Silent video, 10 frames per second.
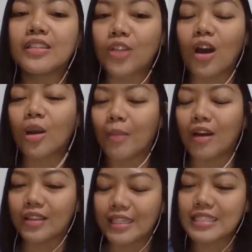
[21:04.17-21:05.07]
talk
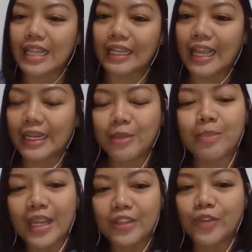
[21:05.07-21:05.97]
about this, like getting
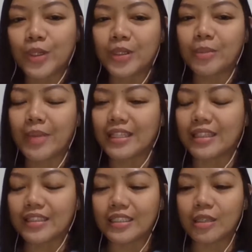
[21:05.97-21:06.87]
paid for
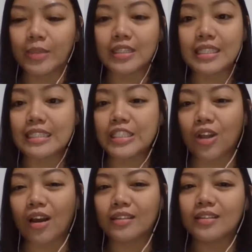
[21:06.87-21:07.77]
beta reading, because it's
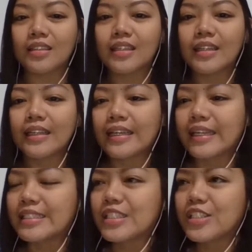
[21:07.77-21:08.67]
not
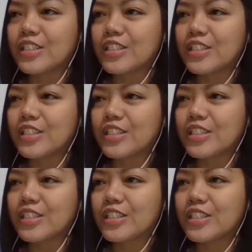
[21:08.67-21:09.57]
a
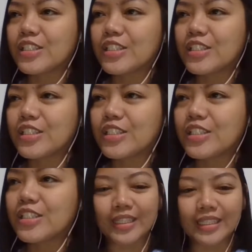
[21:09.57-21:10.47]
it's not
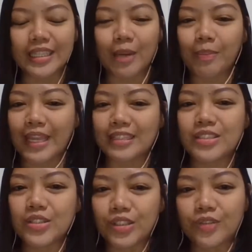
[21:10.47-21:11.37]
usually a paid
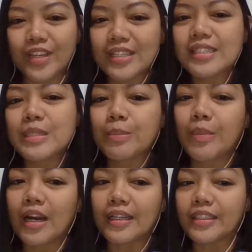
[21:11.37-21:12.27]
service,
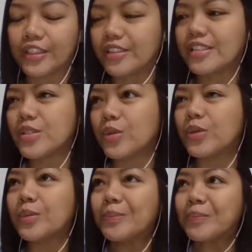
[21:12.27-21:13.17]
but yun.
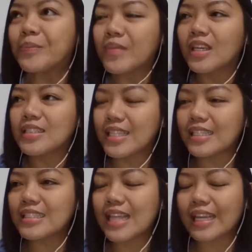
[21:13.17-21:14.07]
So
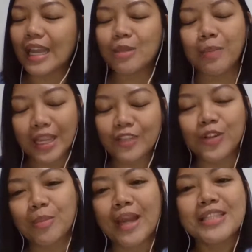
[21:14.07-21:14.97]
since I get paid
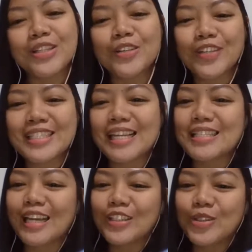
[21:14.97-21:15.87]
for my services,
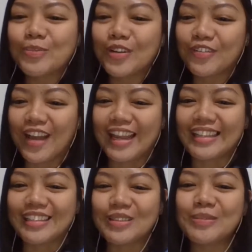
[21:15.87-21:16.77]
I do
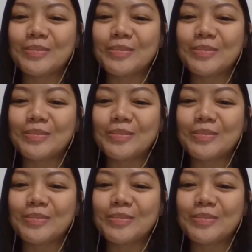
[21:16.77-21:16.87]
provide.